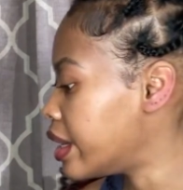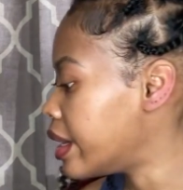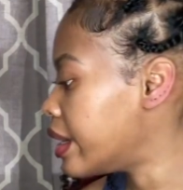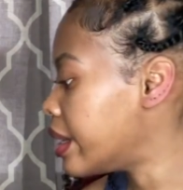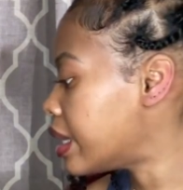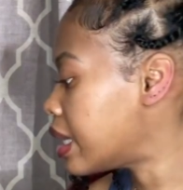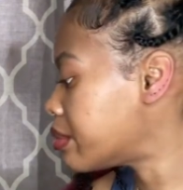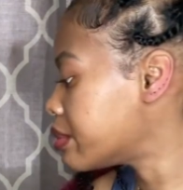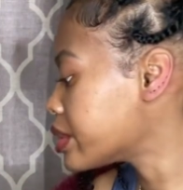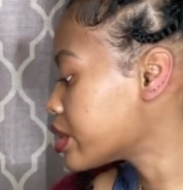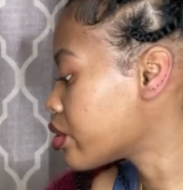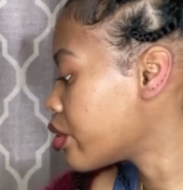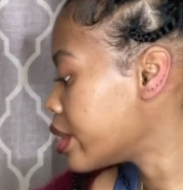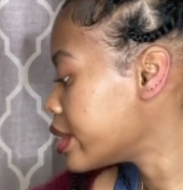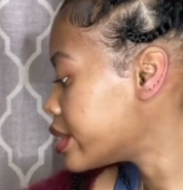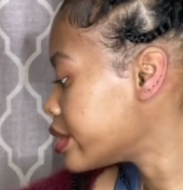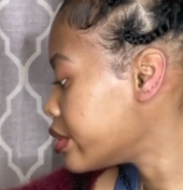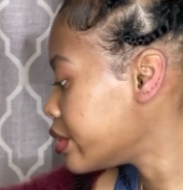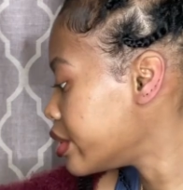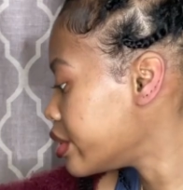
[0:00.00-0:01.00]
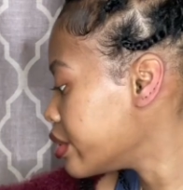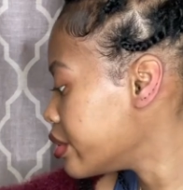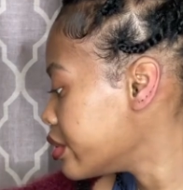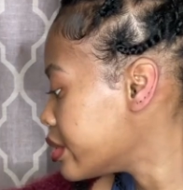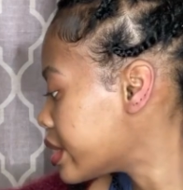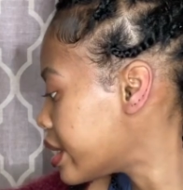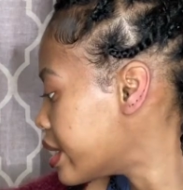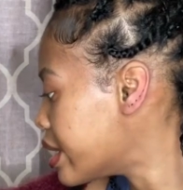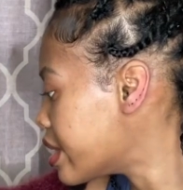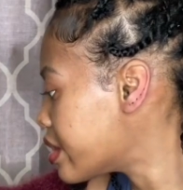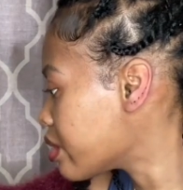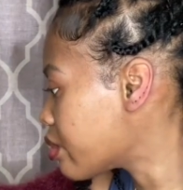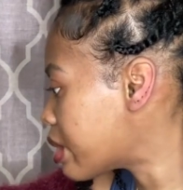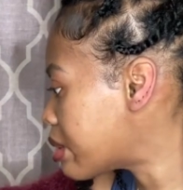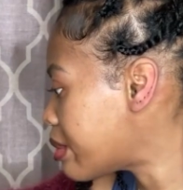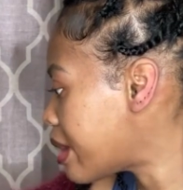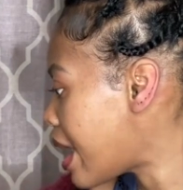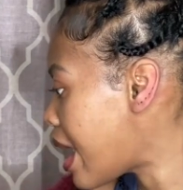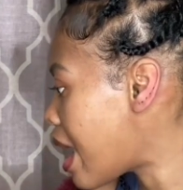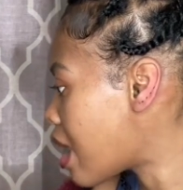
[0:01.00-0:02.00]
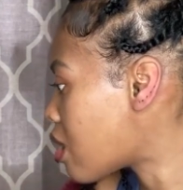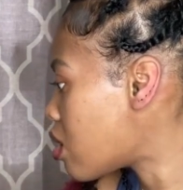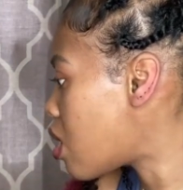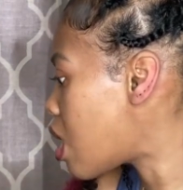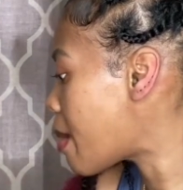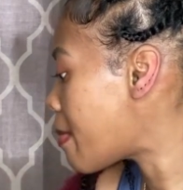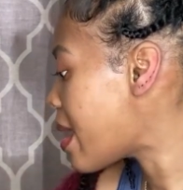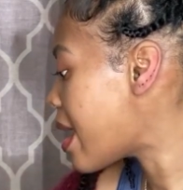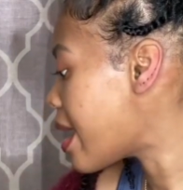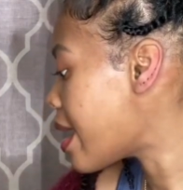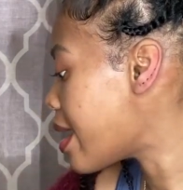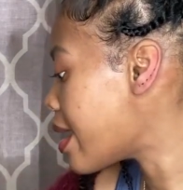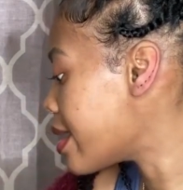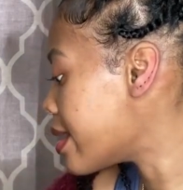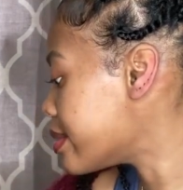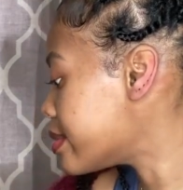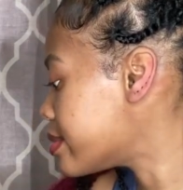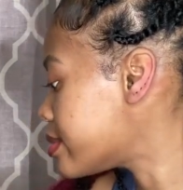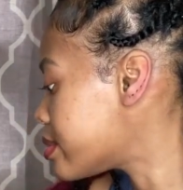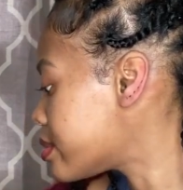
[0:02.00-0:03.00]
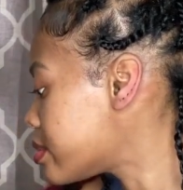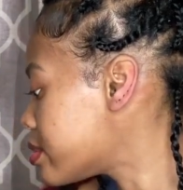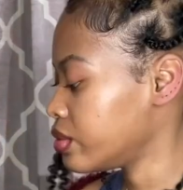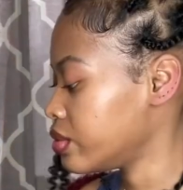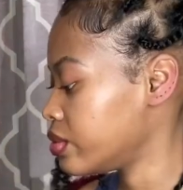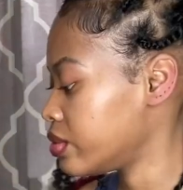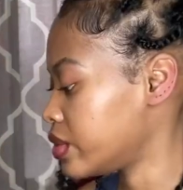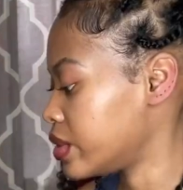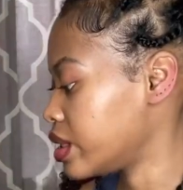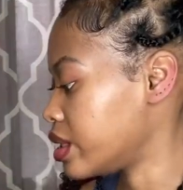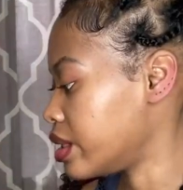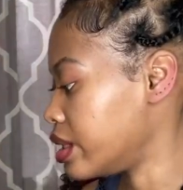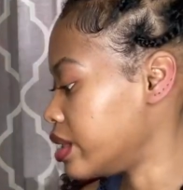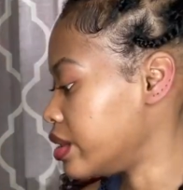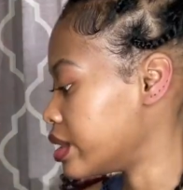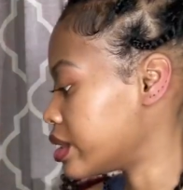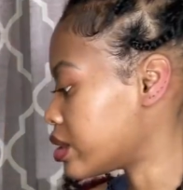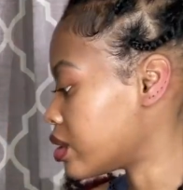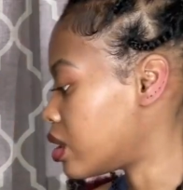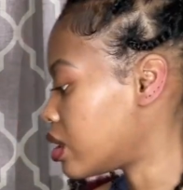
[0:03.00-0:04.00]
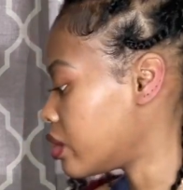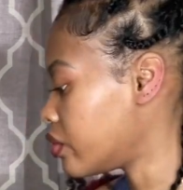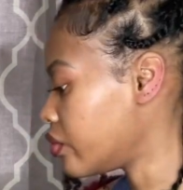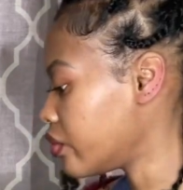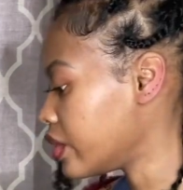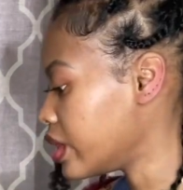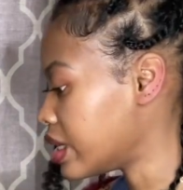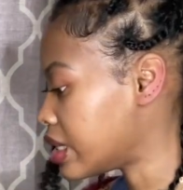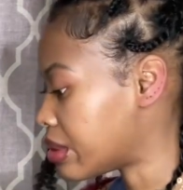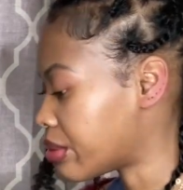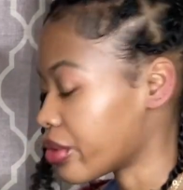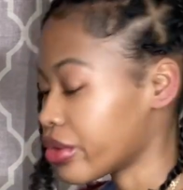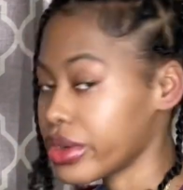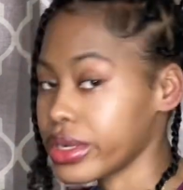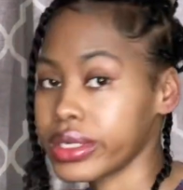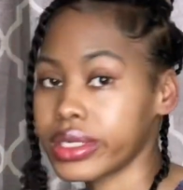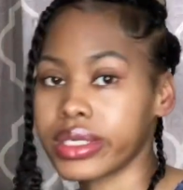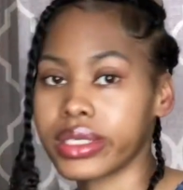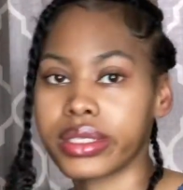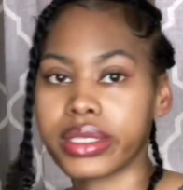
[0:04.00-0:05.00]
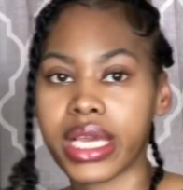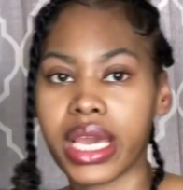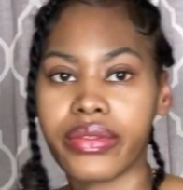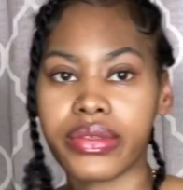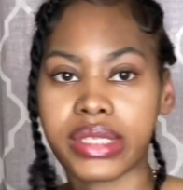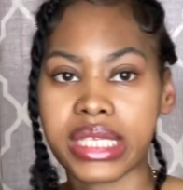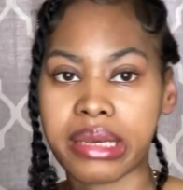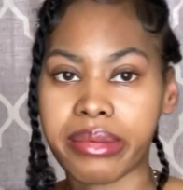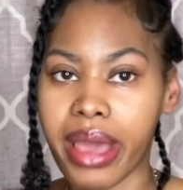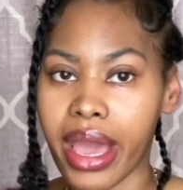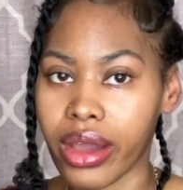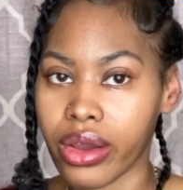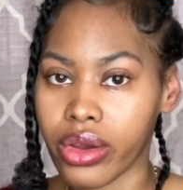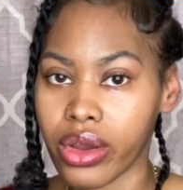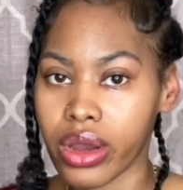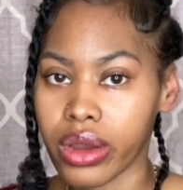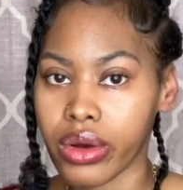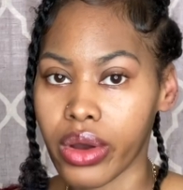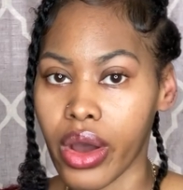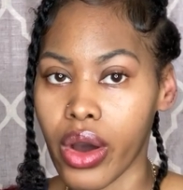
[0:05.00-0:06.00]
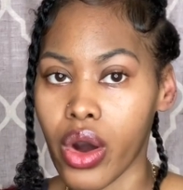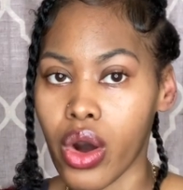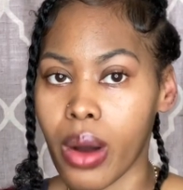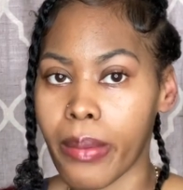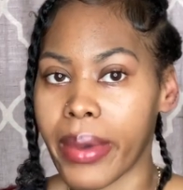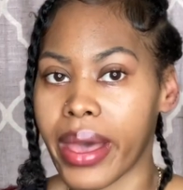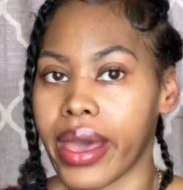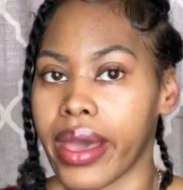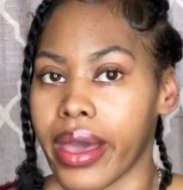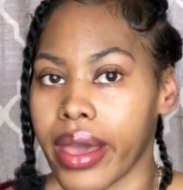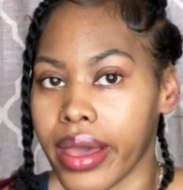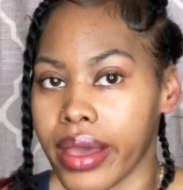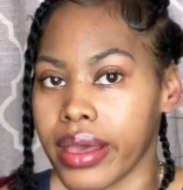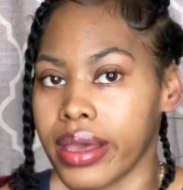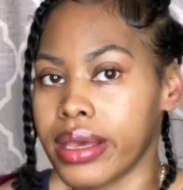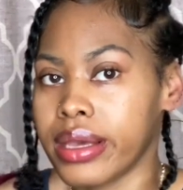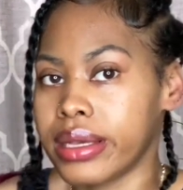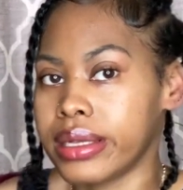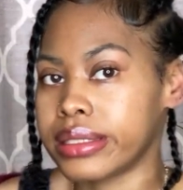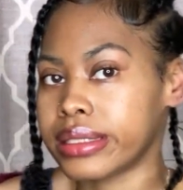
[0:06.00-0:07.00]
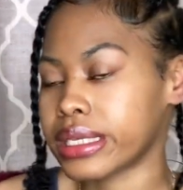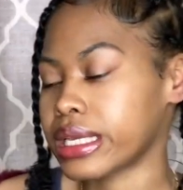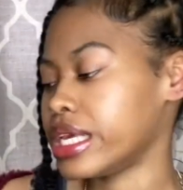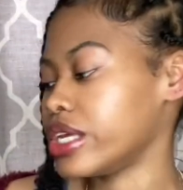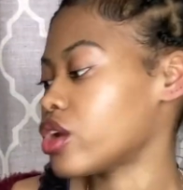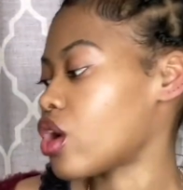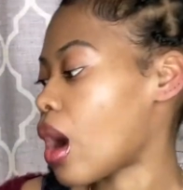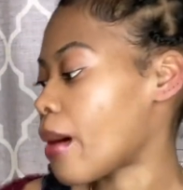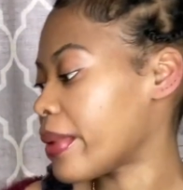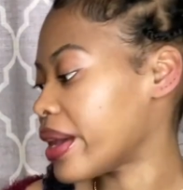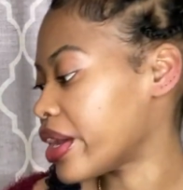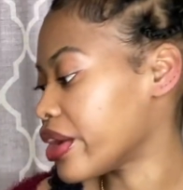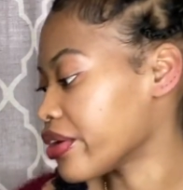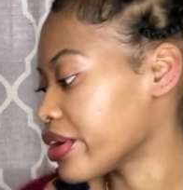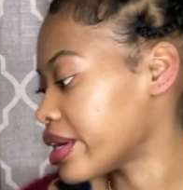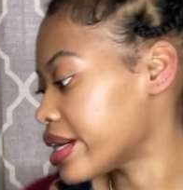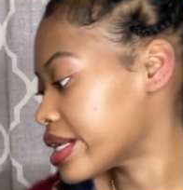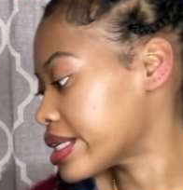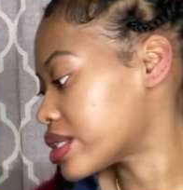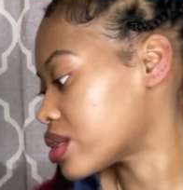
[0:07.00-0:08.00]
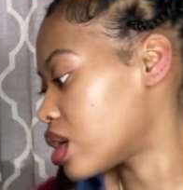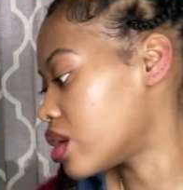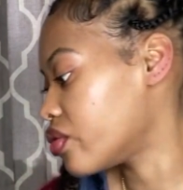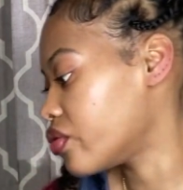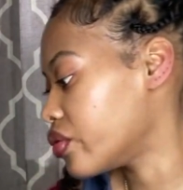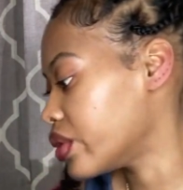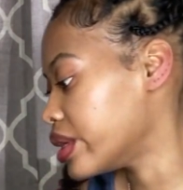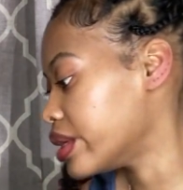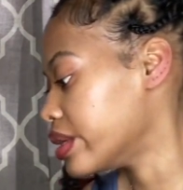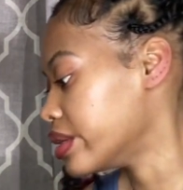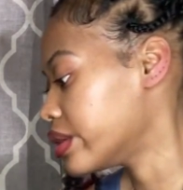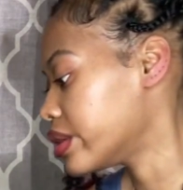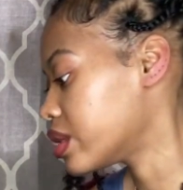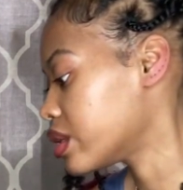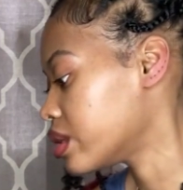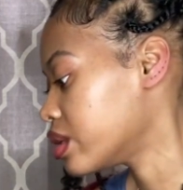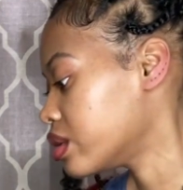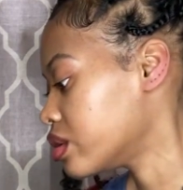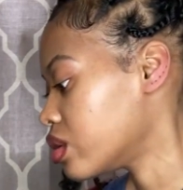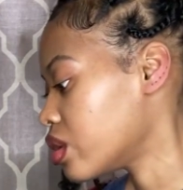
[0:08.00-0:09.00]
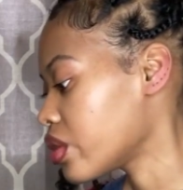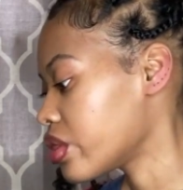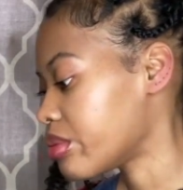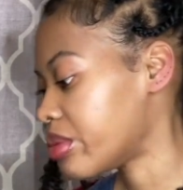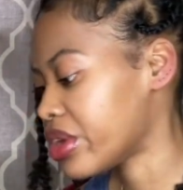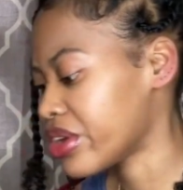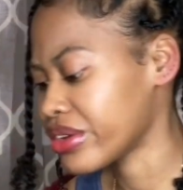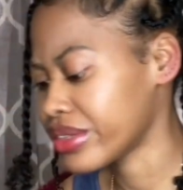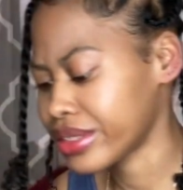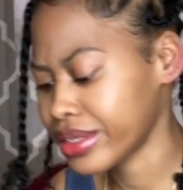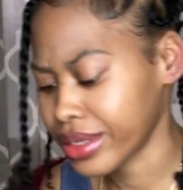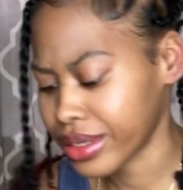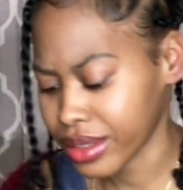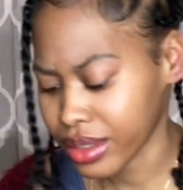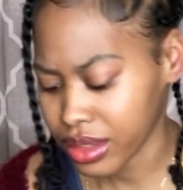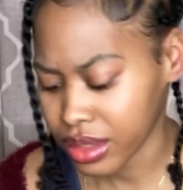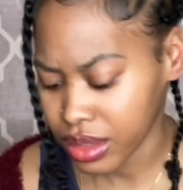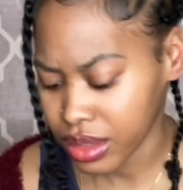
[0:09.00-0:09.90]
And I'm just going to use another one of my alcohol pads to clean this off with. I'm going to just save the same alcohol pad to clean all my earrings off with, all the piercings.